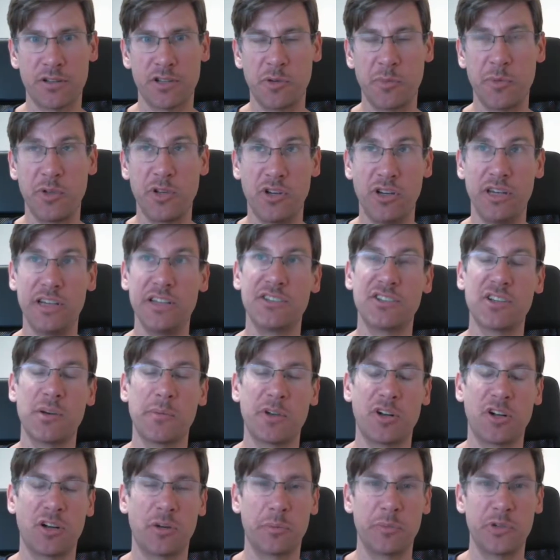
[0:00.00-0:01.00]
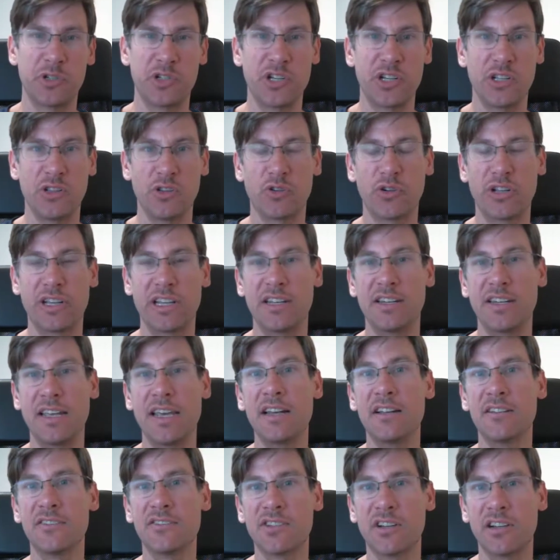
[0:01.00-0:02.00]
Community Summit on Machine Learning and
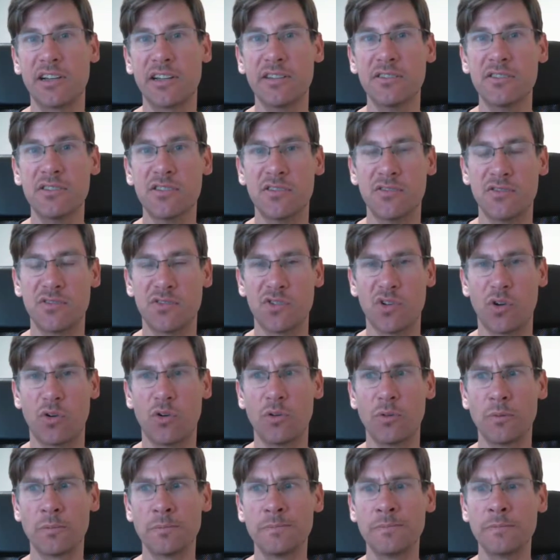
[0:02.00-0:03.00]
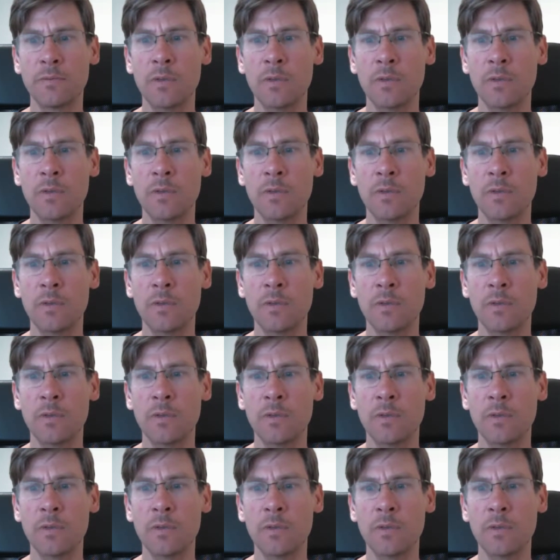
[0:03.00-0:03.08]
Data Science in Seoul.